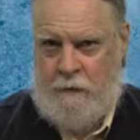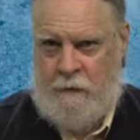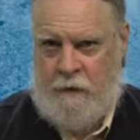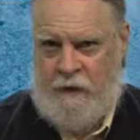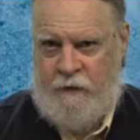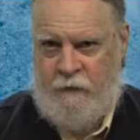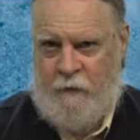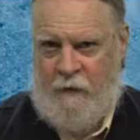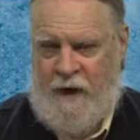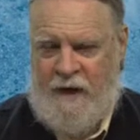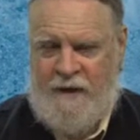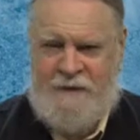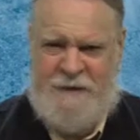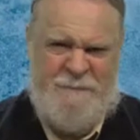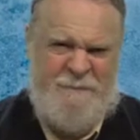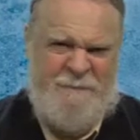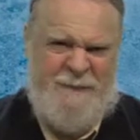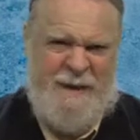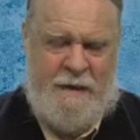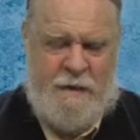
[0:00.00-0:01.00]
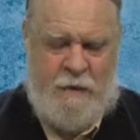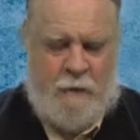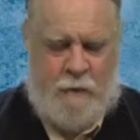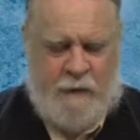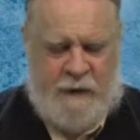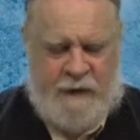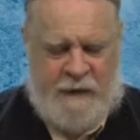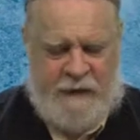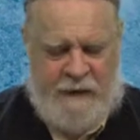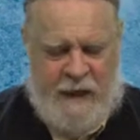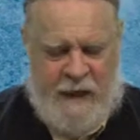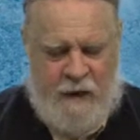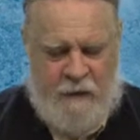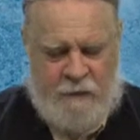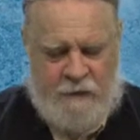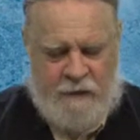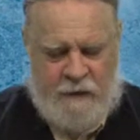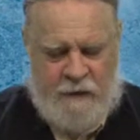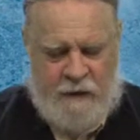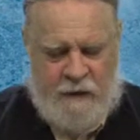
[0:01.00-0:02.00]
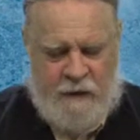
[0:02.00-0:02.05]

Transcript: Otherwise, they don't really count,